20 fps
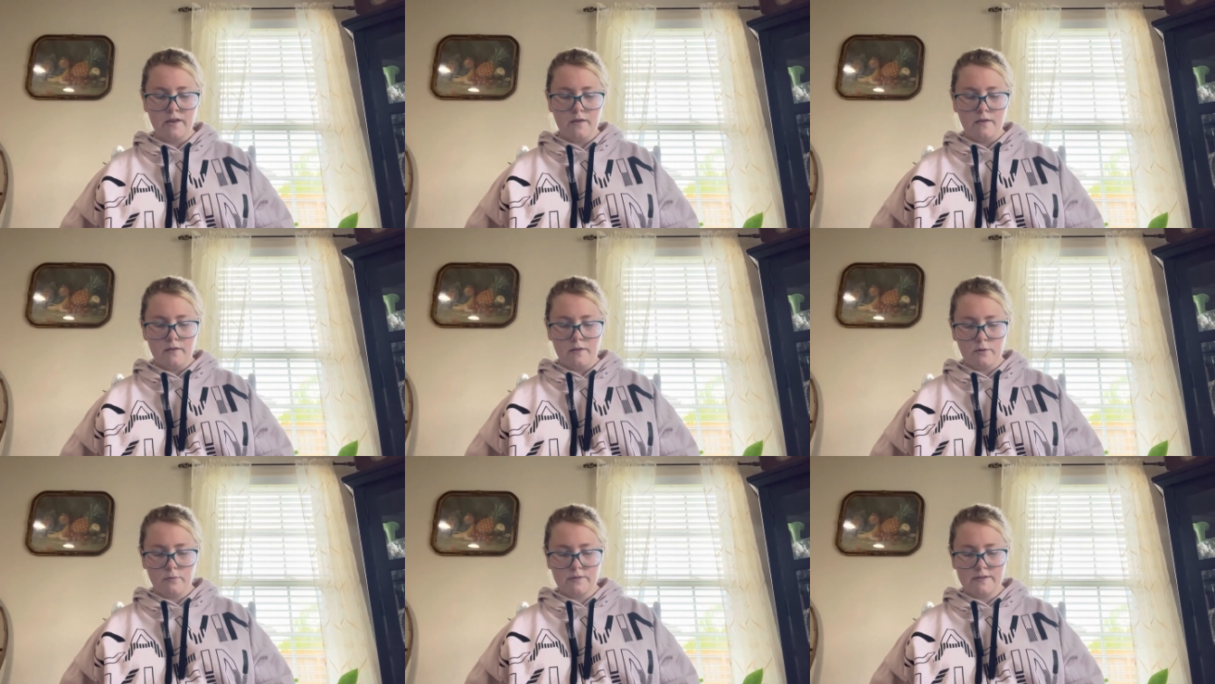
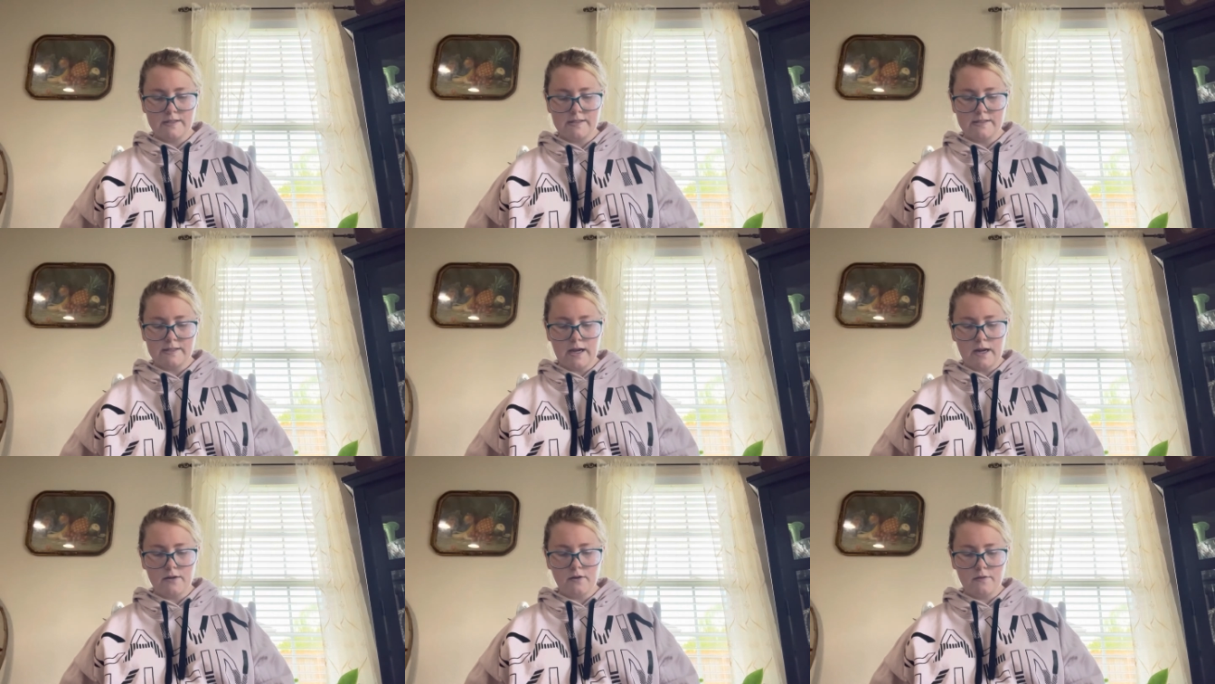There was a
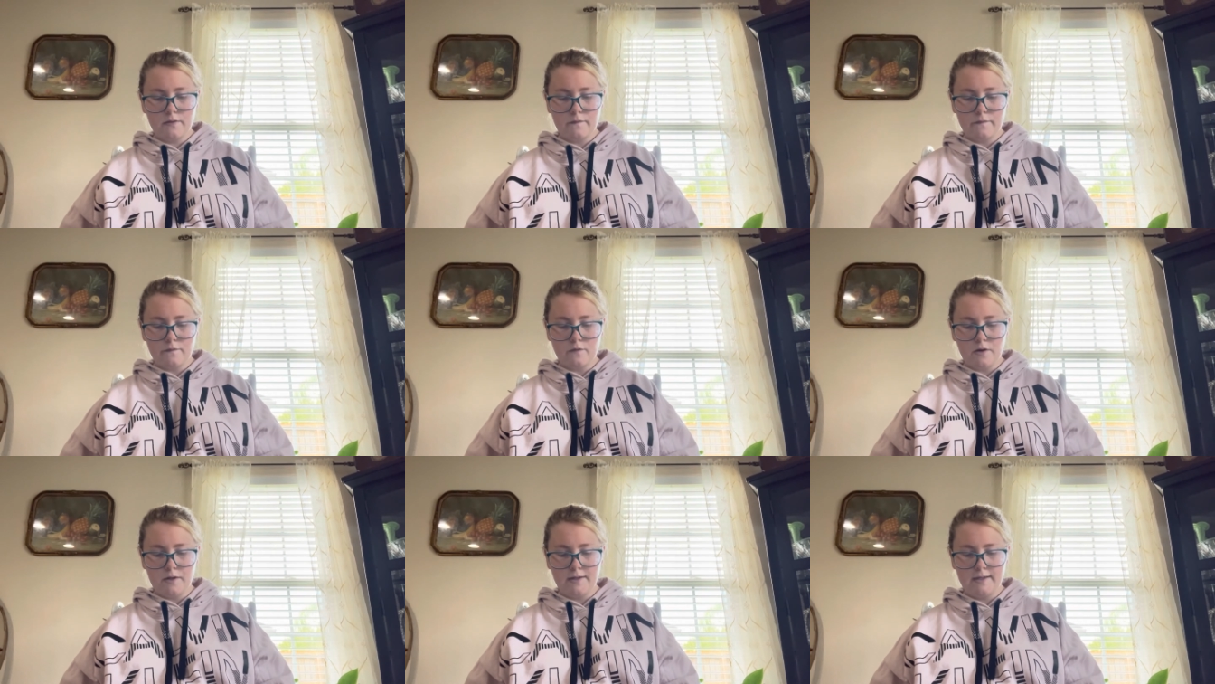sign on the
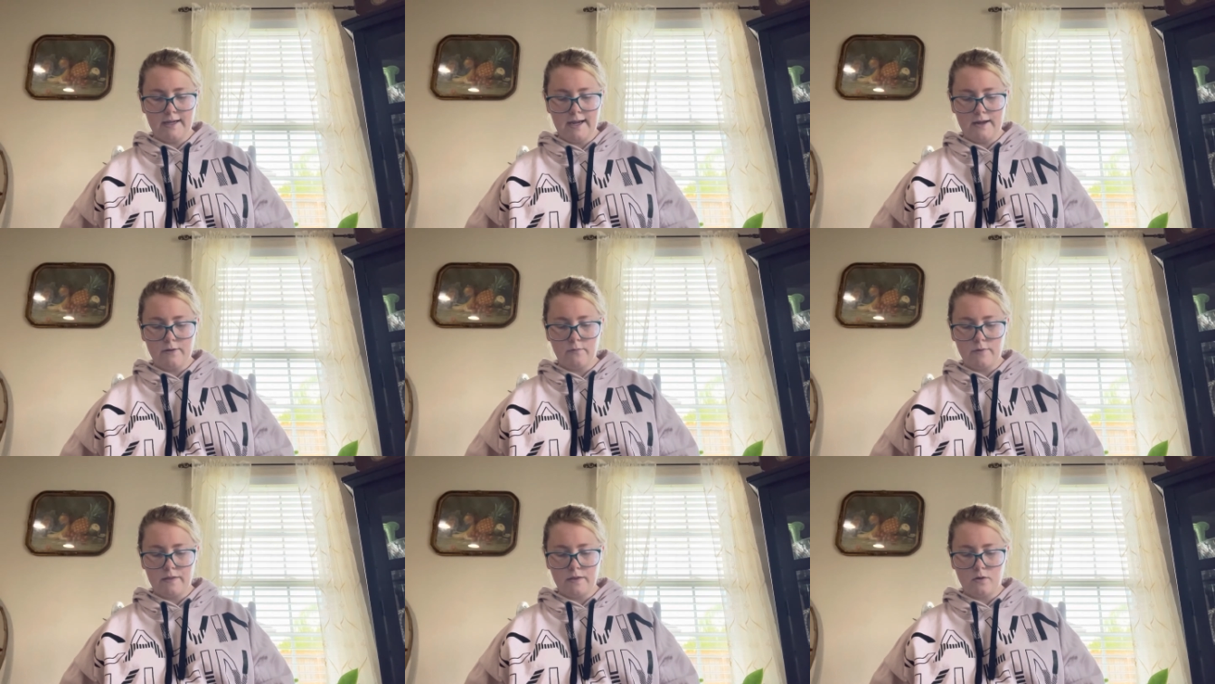front
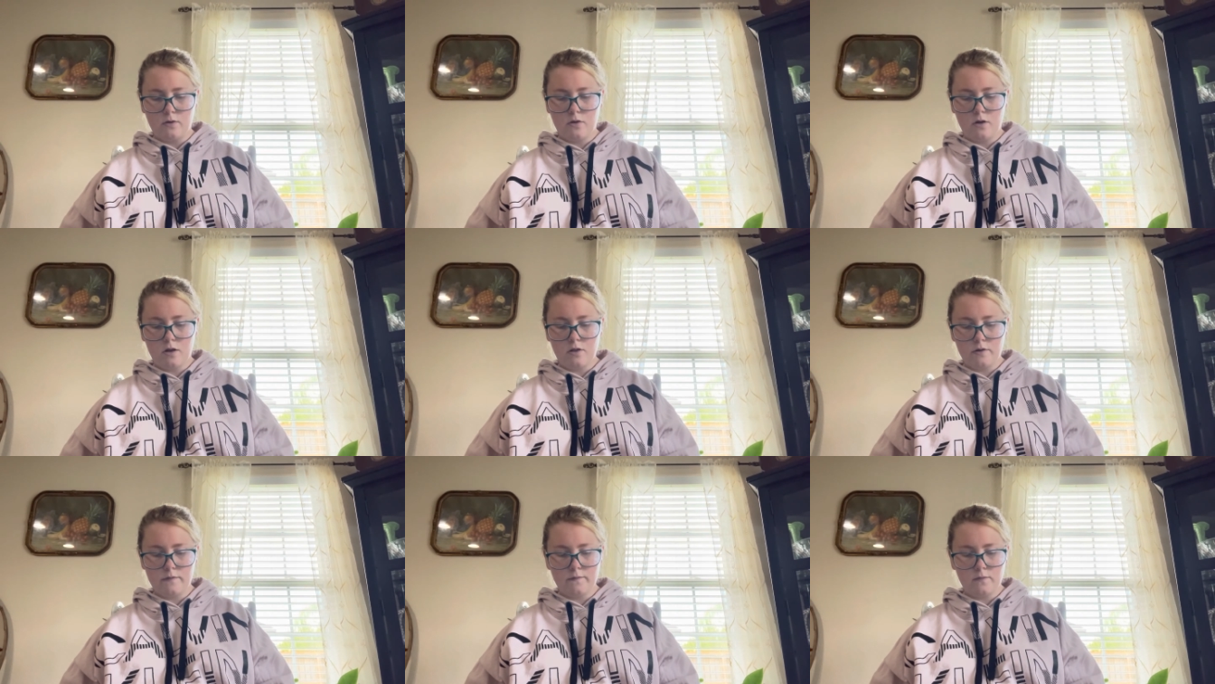gate with
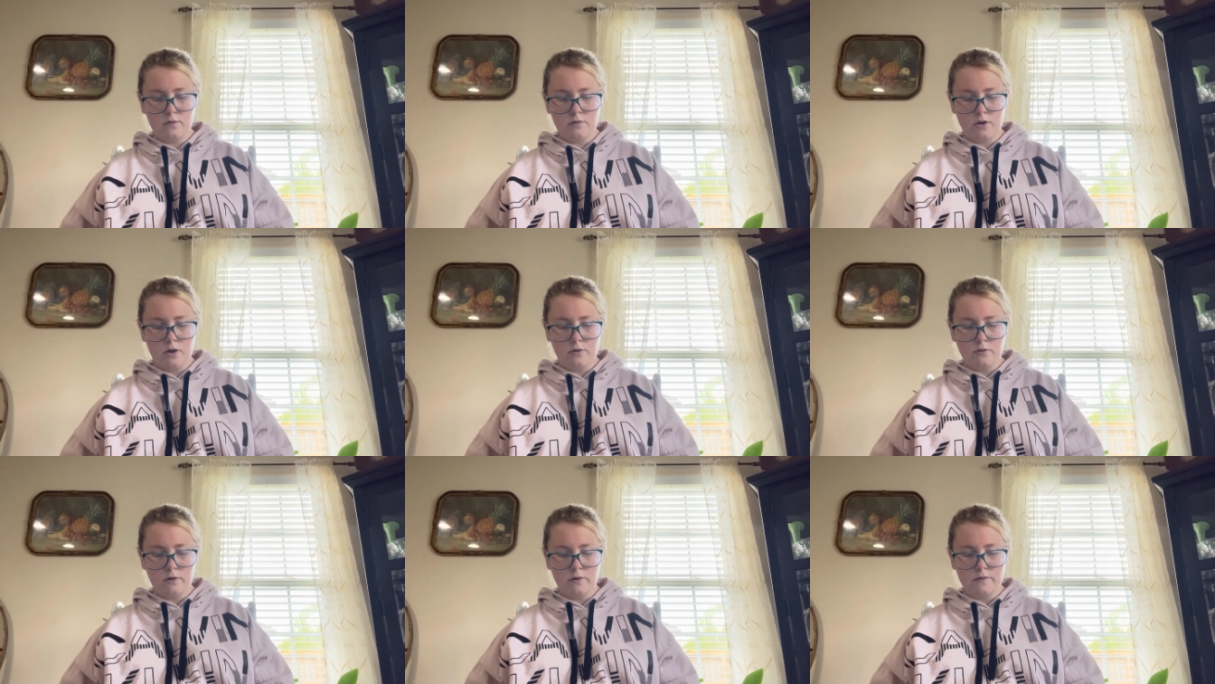colorful
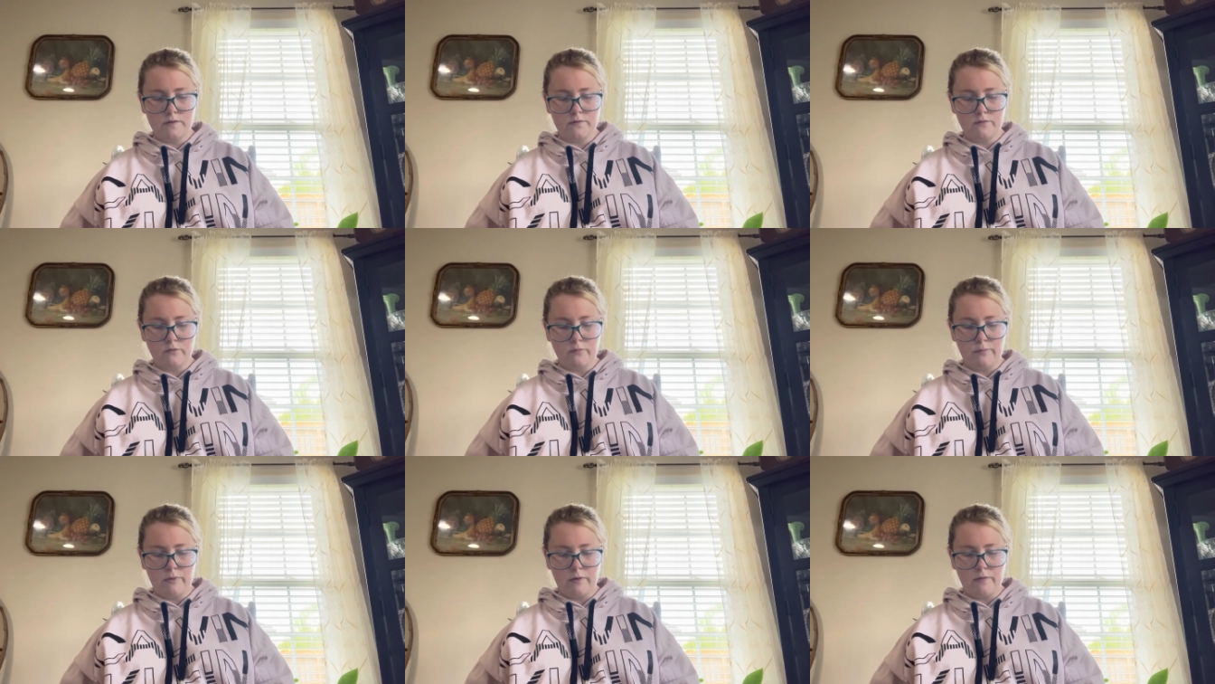logos
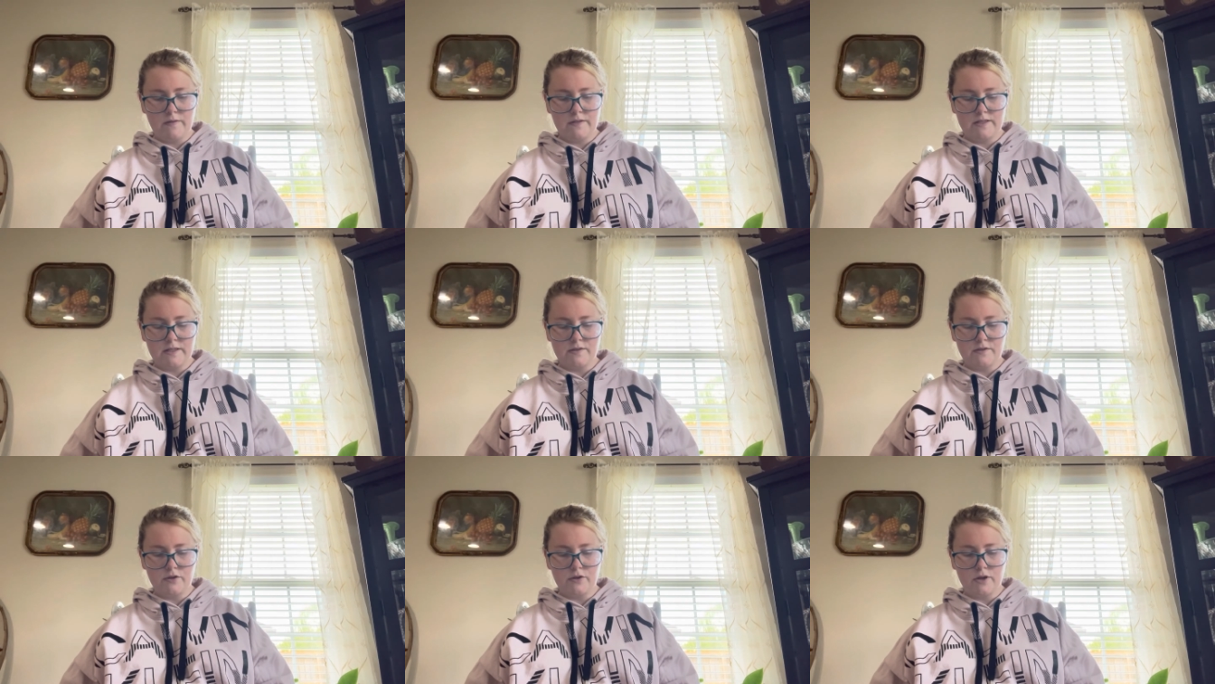for both
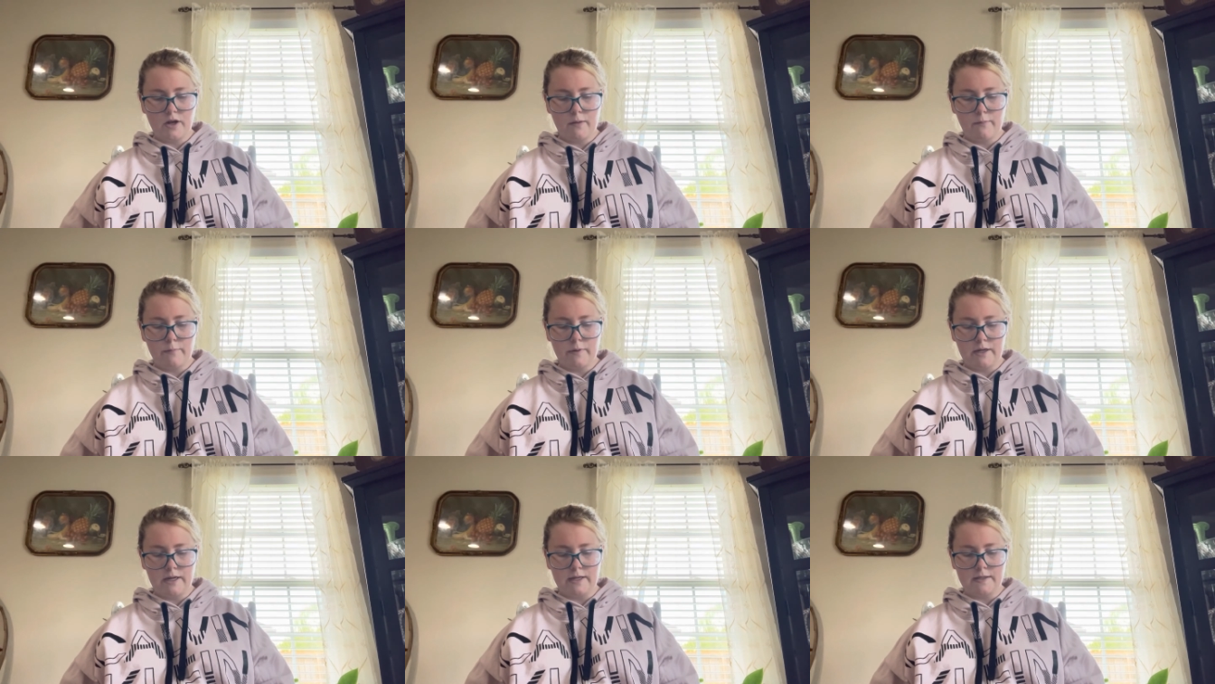sister
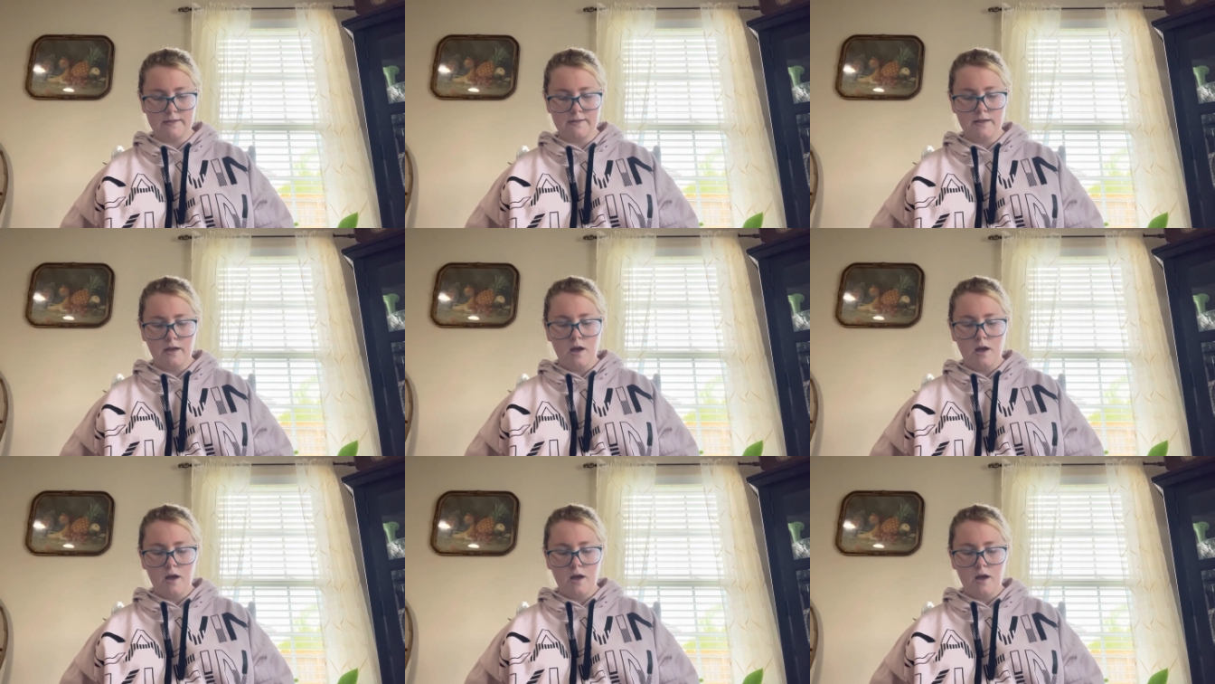companies.